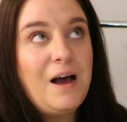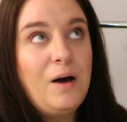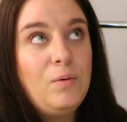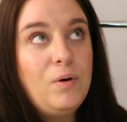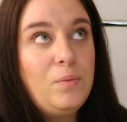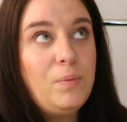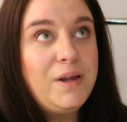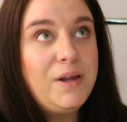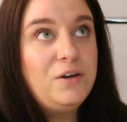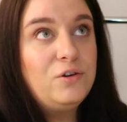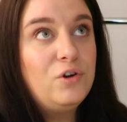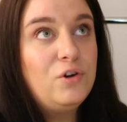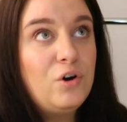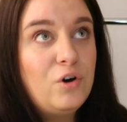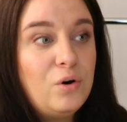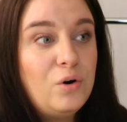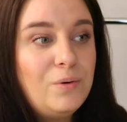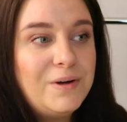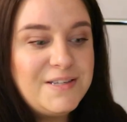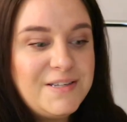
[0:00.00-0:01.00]
our
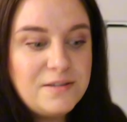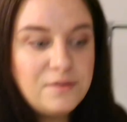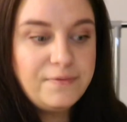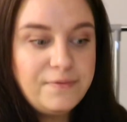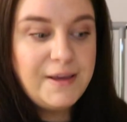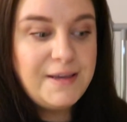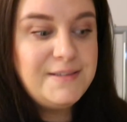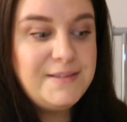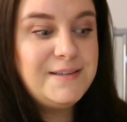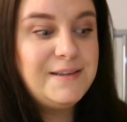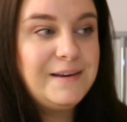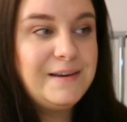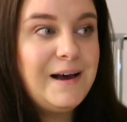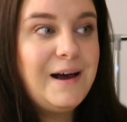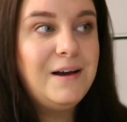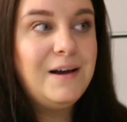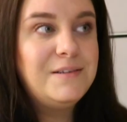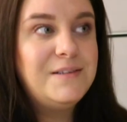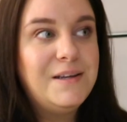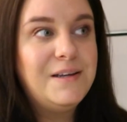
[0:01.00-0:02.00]
window is facing
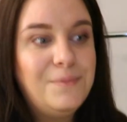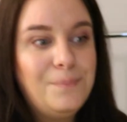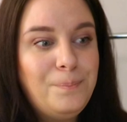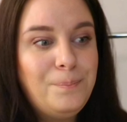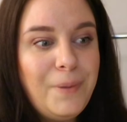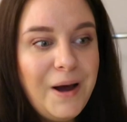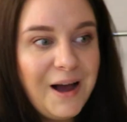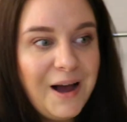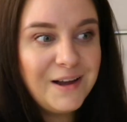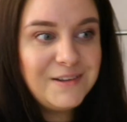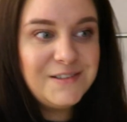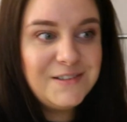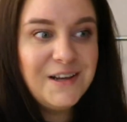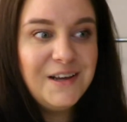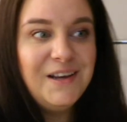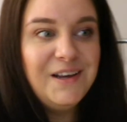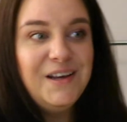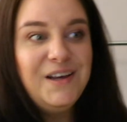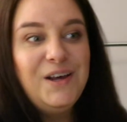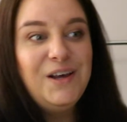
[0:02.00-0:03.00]
garden but
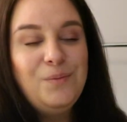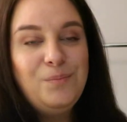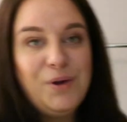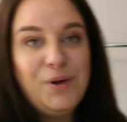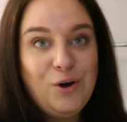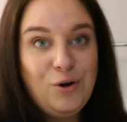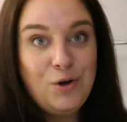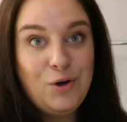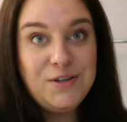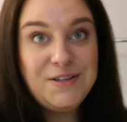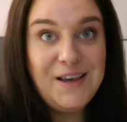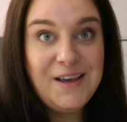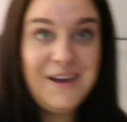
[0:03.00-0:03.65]
because